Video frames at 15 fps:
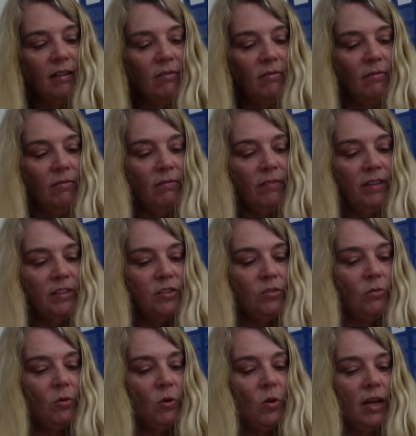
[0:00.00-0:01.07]

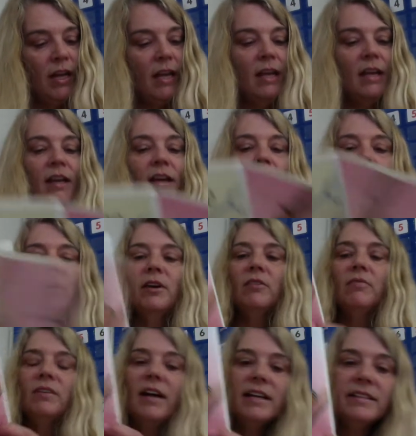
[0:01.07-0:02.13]
viceroy
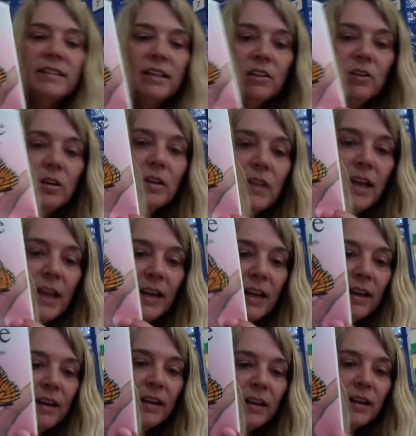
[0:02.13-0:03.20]
butterflies that look
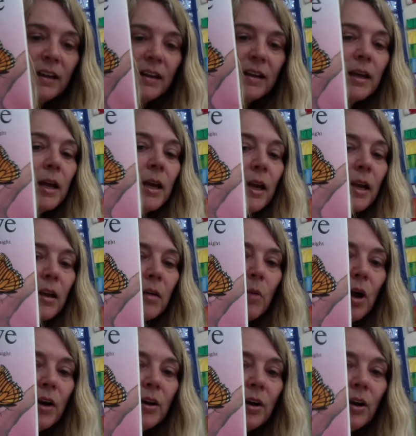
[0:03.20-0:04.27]
like
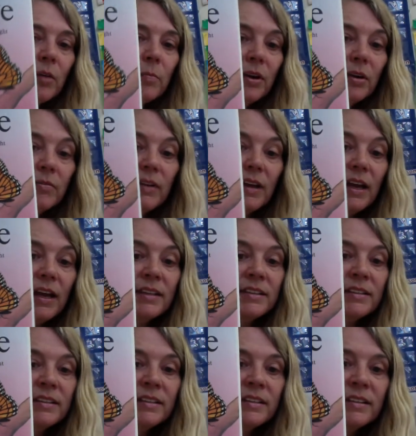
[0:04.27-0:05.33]
monarch
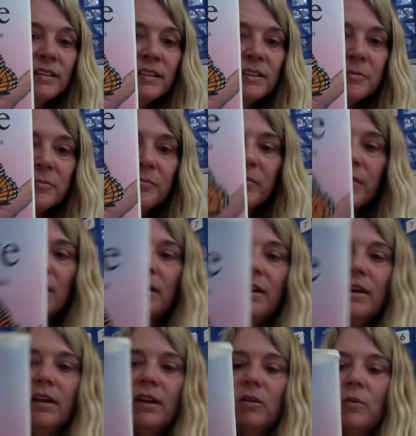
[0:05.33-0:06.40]
butterflies.
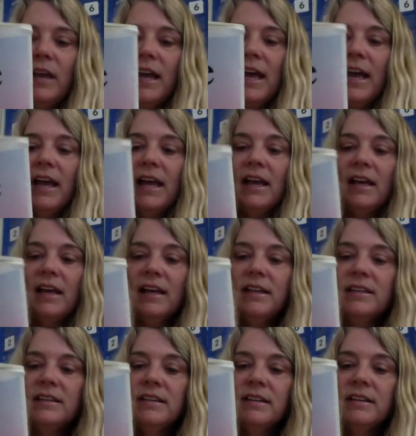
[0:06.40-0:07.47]
We
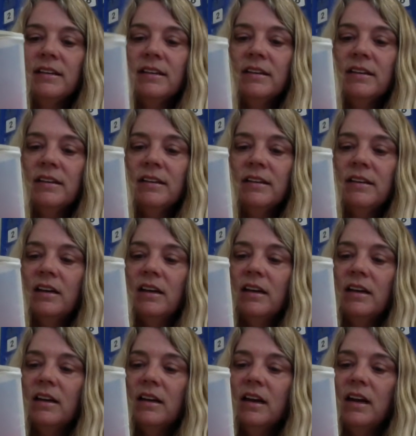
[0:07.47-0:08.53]
had
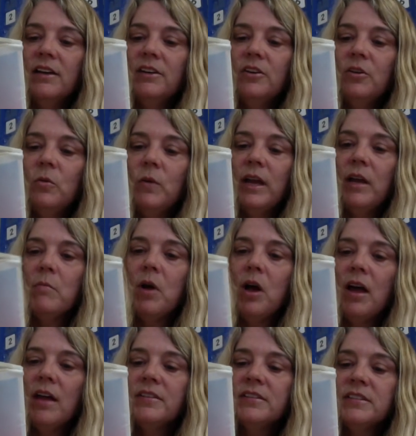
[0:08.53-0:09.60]
underwing
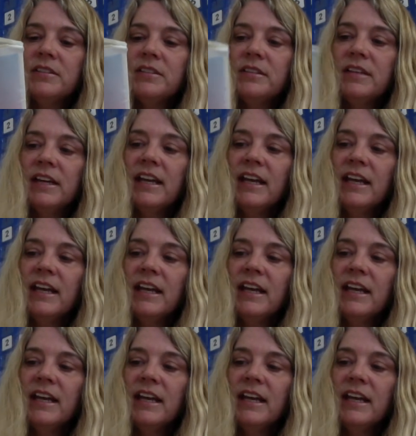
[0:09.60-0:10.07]
moths that can